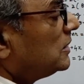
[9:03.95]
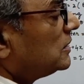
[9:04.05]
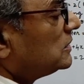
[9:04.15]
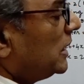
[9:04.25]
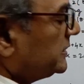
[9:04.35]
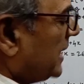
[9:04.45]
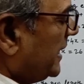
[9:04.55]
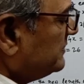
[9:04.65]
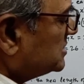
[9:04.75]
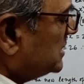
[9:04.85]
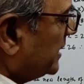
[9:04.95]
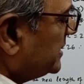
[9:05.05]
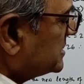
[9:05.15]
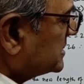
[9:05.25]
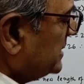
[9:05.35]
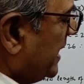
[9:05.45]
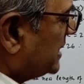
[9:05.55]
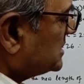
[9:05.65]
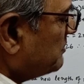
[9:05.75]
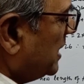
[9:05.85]
the times, that is
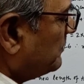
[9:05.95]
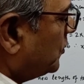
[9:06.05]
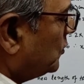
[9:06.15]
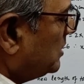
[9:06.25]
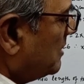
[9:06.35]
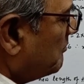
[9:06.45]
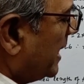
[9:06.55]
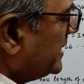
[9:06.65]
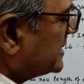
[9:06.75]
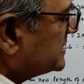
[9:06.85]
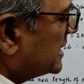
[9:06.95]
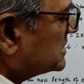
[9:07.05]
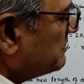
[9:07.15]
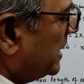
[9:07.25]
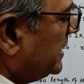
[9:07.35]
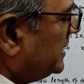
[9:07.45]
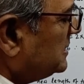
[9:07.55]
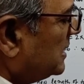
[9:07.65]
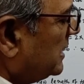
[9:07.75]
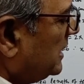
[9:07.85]
x by 4 minus x by
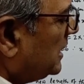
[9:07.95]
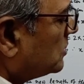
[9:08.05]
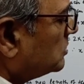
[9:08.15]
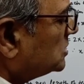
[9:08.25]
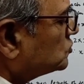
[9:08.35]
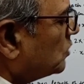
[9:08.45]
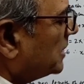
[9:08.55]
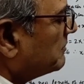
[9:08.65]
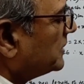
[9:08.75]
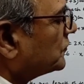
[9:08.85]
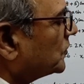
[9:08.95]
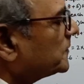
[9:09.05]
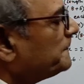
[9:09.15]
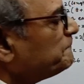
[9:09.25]
8 equal to 1 by 4.